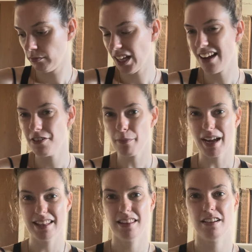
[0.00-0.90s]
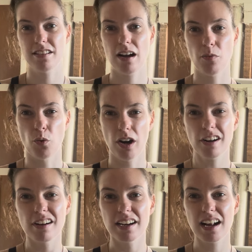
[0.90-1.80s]
I feel bad that there's not
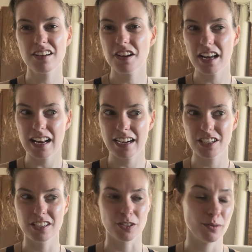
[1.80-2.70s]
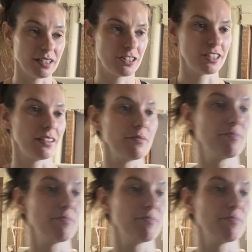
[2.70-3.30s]
water in it. I don't know how to actually do this shit.